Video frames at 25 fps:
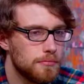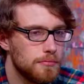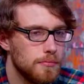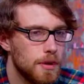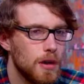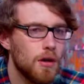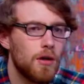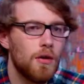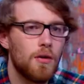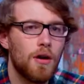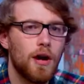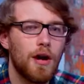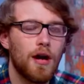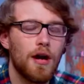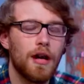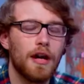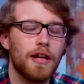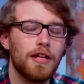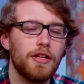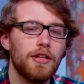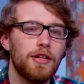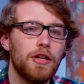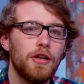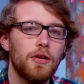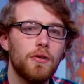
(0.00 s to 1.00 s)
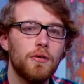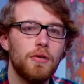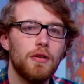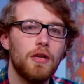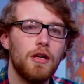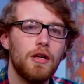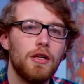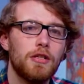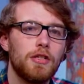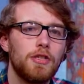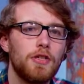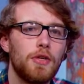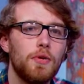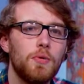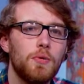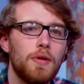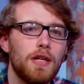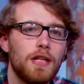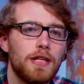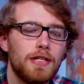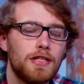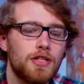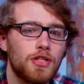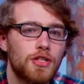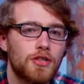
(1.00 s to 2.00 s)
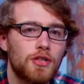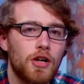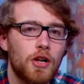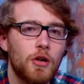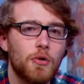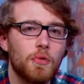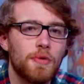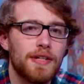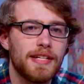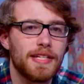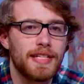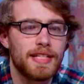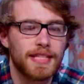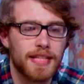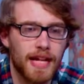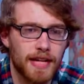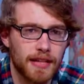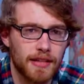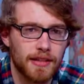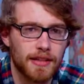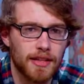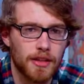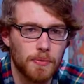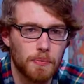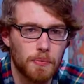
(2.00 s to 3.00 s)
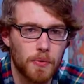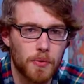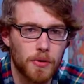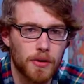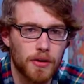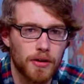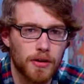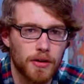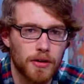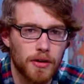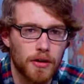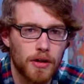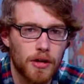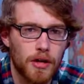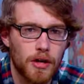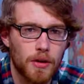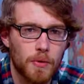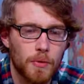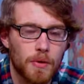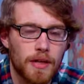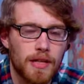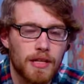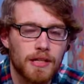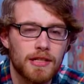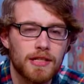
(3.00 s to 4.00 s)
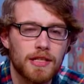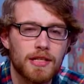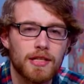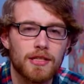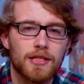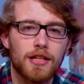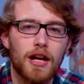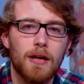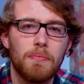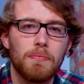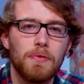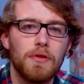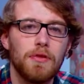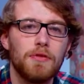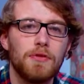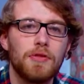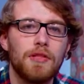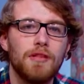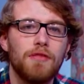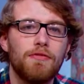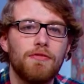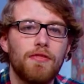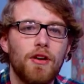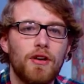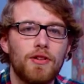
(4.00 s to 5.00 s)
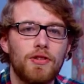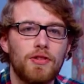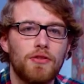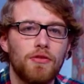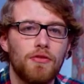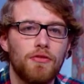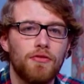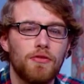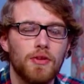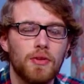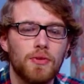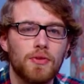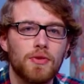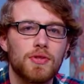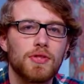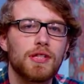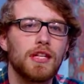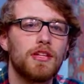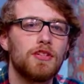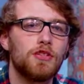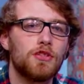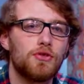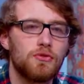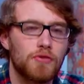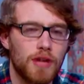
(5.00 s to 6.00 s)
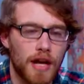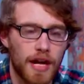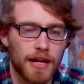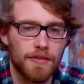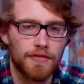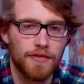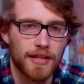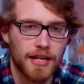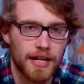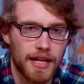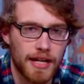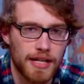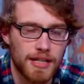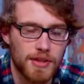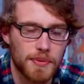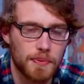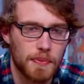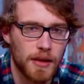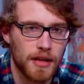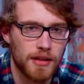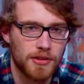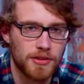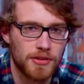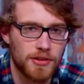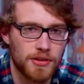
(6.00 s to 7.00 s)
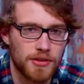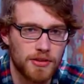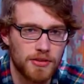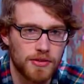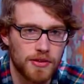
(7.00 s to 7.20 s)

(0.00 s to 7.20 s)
Oh, I know. So we can start recycling more. We can stop using fossil fuels like driving as much